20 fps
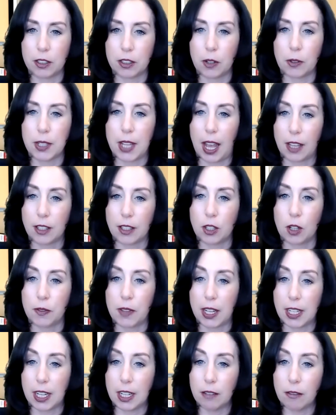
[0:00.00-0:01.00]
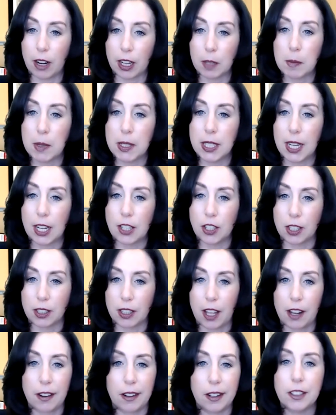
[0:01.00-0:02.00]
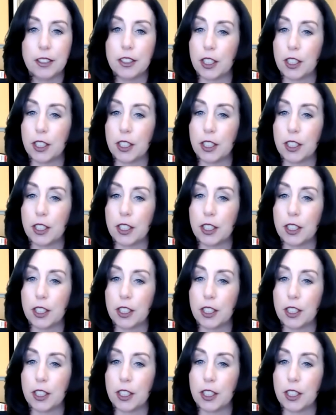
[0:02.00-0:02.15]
So yeah, so if they need a recommendation letter,